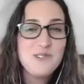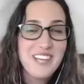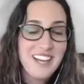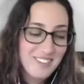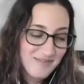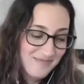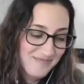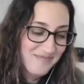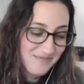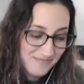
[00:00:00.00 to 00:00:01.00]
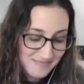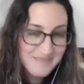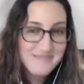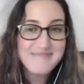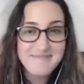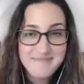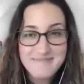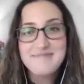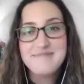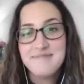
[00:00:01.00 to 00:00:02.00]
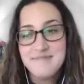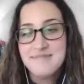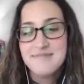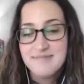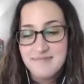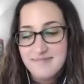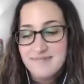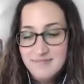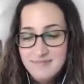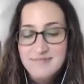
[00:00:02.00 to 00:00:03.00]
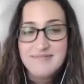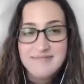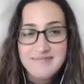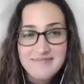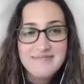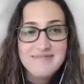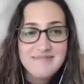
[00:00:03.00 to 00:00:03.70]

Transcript: yeah. What are people going to think? There are people who,